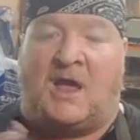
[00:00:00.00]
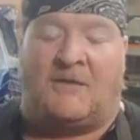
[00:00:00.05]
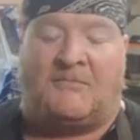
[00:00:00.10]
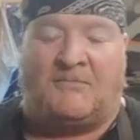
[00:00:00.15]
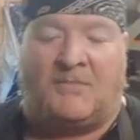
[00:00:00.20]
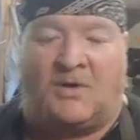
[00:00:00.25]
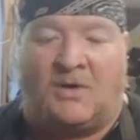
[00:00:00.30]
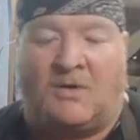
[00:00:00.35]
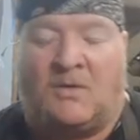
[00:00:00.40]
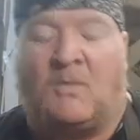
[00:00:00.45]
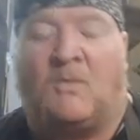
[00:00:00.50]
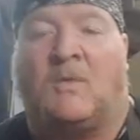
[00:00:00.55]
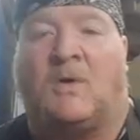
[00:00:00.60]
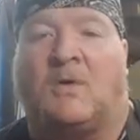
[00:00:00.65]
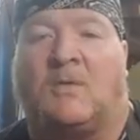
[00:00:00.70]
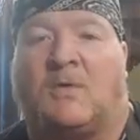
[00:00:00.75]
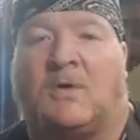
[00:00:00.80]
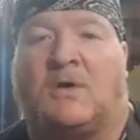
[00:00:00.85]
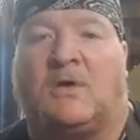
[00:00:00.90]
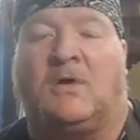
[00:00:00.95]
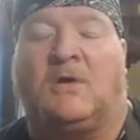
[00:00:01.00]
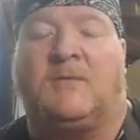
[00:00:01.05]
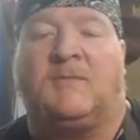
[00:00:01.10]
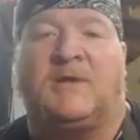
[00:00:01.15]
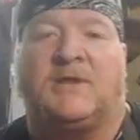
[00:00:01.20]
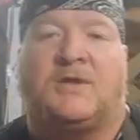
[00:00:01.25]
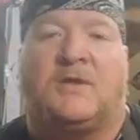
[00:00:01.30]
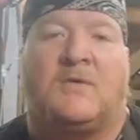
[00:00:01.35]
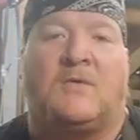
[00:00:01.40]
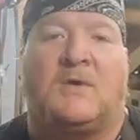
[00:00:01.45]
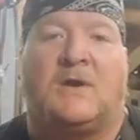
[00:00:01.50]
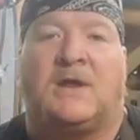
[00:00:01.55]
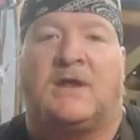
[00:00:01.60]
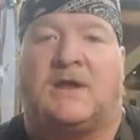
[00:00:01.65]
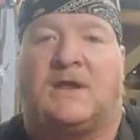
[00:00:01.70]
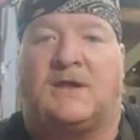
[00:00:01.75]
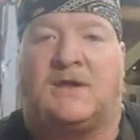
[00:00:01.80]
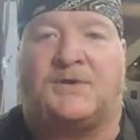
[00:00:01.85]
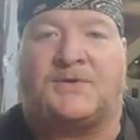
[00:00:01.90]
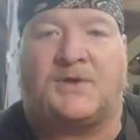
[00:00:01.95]
But what we're going to be doing
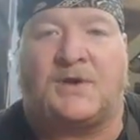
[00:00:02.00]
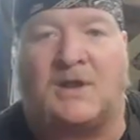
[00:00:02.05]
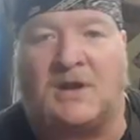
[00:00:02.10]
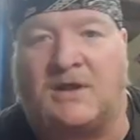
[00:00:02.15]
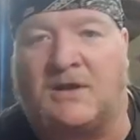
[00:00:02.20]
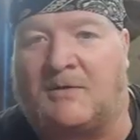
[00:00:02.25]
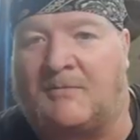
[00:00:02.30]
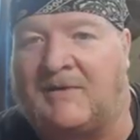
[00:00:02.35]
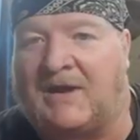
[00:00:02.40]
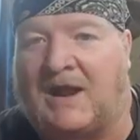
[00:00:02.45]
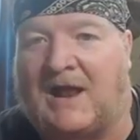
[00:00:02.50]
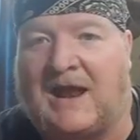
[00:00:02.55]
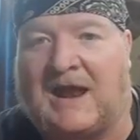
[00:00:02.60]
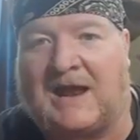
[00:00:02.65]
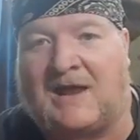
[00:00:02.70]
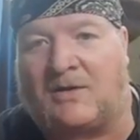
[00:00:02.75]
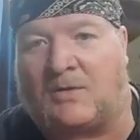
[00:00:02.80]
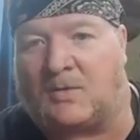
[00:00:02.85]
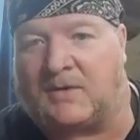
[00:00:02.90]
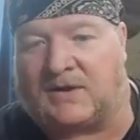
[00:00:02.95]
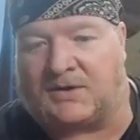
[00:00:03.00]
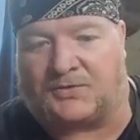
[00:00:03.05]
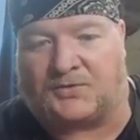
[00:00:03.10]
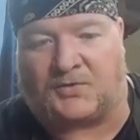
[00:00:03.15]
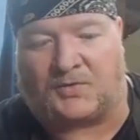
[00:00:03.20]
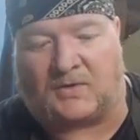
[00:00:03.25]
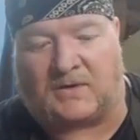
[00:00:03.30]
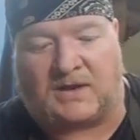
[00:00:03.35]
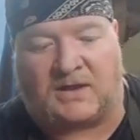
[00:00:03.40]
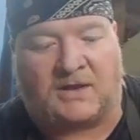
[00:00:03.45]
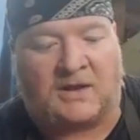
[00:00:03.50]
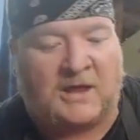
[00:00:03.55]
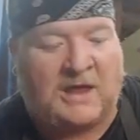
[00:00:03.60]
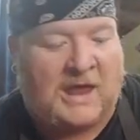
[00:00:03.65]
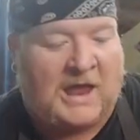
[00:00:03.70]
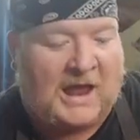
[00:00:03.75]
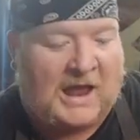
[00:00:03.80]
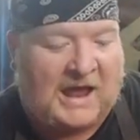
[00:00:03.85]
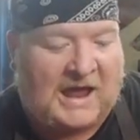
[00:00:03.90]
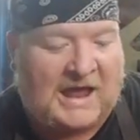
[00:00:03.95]
is a little bit of Halloween treat.
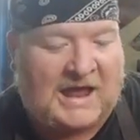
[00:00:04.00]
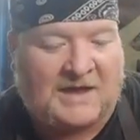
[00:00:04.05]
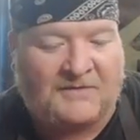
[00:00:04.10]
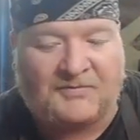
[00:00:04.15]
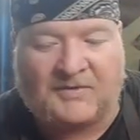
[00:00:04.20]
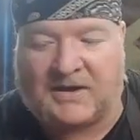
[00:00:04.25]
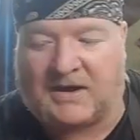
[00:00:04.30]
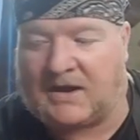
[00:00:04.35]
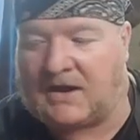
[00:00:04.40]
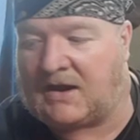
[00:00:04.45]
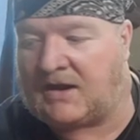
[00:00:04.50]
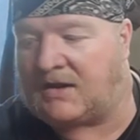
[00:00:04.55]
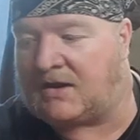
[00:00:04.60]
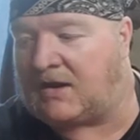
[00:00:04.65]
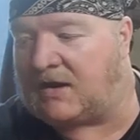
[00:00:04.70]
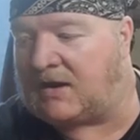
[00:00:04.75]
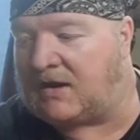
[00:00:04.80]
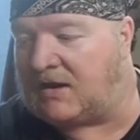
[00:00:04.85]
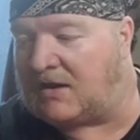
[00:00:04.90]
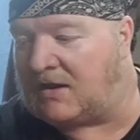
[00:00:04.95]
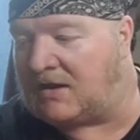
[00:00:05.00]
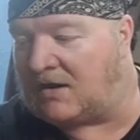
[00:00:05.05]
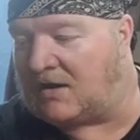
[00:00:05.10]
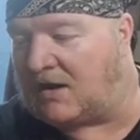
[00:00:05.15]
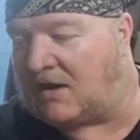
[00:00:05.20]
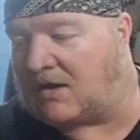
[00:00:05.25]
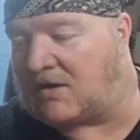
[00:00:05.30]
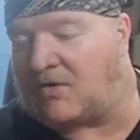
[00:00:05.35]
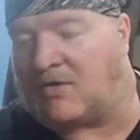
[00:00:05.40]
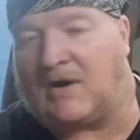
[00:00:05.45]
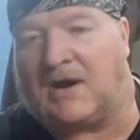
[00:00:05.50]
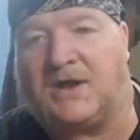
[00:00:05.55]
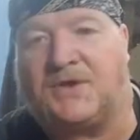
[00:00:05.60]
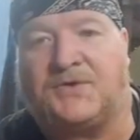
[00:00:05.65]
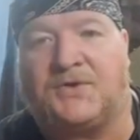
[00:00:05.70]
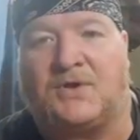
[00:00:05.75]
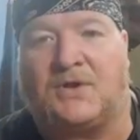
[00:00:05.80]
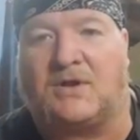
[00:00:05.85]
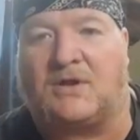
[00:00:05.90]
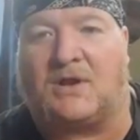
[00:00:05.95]
I've had a, uh, a
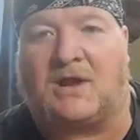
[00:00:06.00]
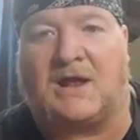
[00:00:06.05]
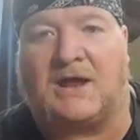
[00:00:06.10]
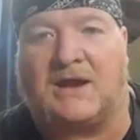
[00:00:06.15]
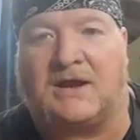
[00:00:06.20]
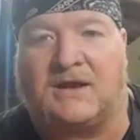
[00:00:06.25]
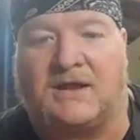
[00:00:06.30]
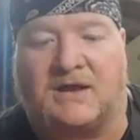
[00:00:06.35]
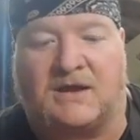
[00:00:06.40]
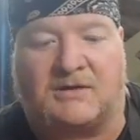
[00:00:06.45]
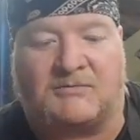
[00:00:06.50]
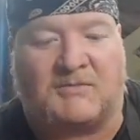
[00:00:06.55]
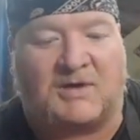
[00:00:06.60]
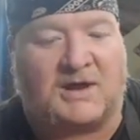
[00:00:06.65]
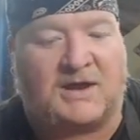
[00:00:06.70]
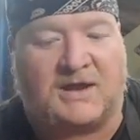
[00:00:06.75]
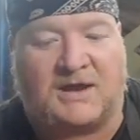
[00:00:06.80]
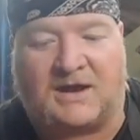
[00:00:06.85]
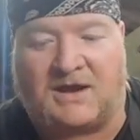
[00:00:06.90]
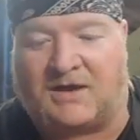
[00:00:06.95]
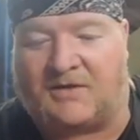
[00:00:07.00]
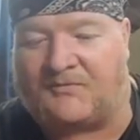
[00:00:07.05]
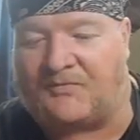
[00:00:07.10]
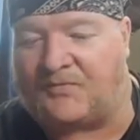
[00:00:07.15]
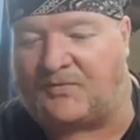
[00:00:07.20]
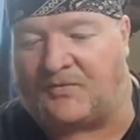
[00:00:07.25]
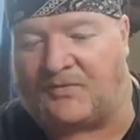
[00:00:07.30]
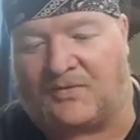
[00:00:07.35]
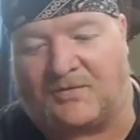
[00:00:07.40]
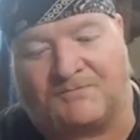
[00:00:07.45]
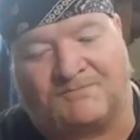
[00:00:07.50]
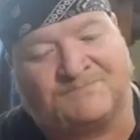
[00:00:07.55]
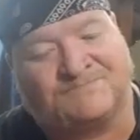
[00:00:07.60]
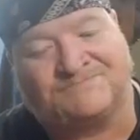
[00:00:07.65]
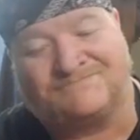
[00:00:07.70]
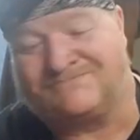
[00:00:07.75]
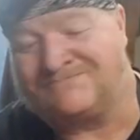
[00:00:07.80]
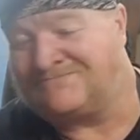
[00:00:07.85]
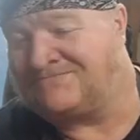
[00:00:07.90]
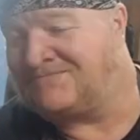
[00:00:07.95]
crazy little idea in my head for
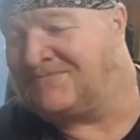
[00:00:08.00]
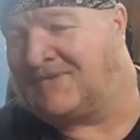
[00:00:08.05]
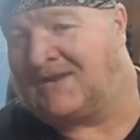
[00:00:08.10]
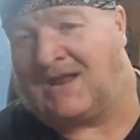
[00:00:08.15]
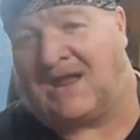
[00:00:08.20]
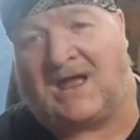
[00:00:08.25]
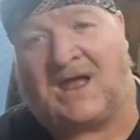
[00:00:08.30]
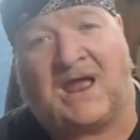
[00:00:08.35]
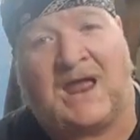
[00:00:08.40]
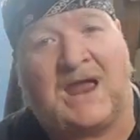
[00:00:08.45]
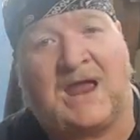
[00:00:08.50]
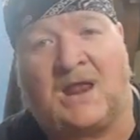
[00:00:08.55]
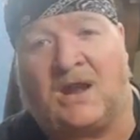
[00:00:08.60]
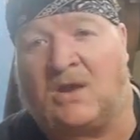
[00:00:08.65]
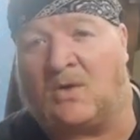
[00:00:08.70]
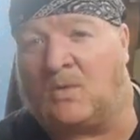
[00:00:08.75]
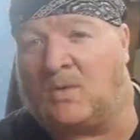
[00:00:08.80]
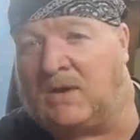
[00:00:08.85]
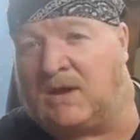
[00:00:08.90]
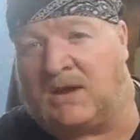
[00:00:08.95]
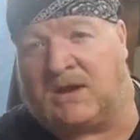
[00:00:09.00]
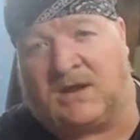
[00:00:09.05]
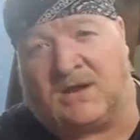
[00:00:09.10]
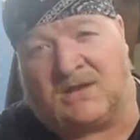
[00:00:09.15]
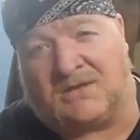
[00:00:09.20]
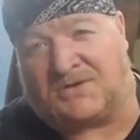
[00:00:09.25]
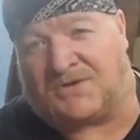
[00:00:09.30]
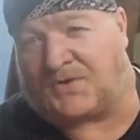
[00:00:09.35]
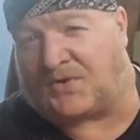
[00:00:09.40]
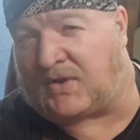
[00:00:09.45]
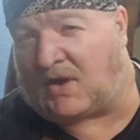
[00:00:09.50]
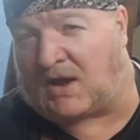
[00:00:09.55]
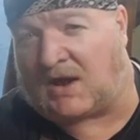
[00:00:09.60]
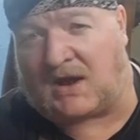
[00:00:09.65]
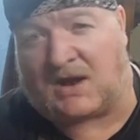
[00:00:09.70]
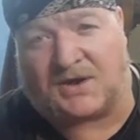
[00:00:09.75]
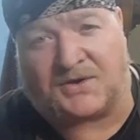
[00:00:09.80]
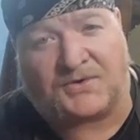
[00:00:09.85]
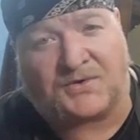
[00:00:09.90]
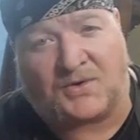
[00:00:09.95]
a Halloween
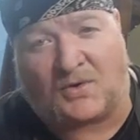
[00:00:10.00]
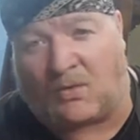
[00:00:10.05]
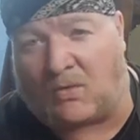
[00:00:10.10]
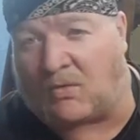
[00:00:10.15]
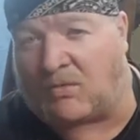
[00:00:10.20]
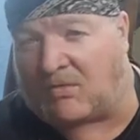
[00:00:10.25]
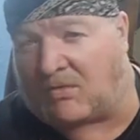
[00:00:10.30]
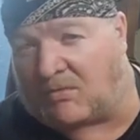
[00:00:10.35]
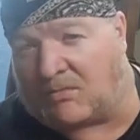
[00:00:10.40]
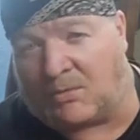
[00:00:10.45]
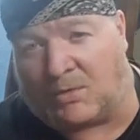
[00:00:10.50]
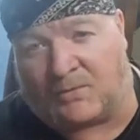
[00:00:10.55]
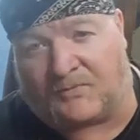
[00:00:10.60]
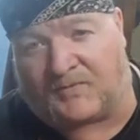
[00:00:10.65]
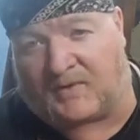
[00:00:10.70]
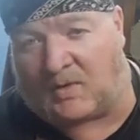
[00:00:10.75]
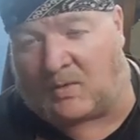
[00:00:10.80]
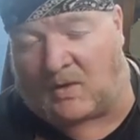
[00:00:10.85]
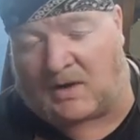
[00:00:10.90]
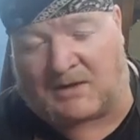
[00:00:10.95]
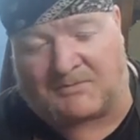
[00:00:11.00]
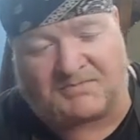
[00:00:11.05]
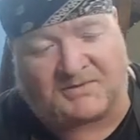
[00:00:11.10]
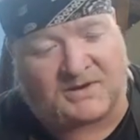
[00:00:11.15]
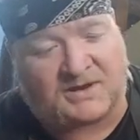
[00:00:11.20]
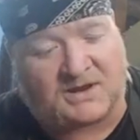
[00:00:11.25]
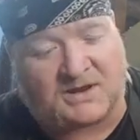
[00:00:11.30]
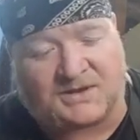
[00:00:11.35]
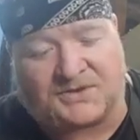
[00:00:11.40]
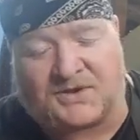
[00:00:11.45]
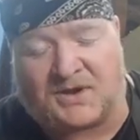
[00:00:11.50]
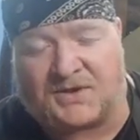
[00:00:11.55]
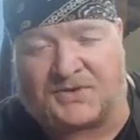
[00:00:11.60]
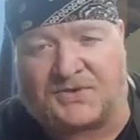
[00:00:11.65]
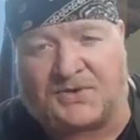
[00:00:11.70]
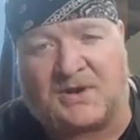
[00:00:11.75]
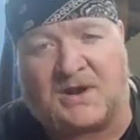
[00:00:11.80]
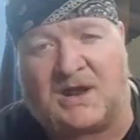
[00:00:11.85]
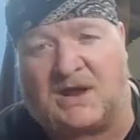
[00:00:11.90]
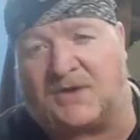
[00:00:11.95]
slash horror movie weapon. It,
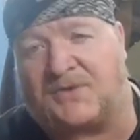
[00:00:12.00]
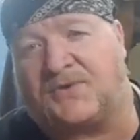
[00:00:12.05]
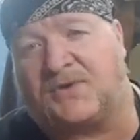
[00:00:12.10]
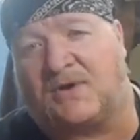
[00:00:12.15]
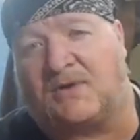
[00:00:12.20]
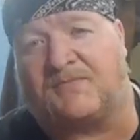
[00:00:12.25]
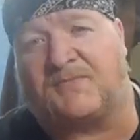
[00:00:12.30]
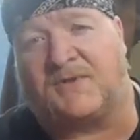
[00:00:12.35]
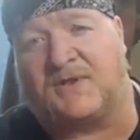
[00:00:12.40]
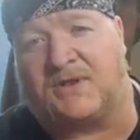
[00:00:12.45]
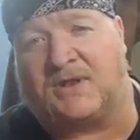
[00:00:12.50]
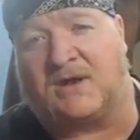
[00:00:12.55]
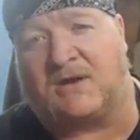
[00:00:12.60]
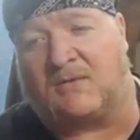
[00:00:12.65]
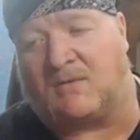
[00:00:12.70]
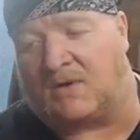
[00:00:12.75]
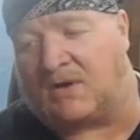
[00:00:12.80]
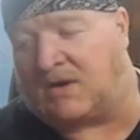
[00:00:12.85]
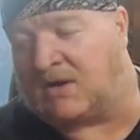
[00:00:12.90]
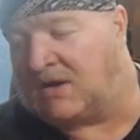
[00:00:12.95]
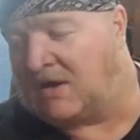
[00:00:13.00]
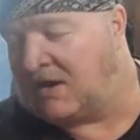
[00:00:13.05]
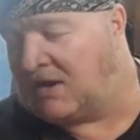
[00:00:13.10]
it's not something that would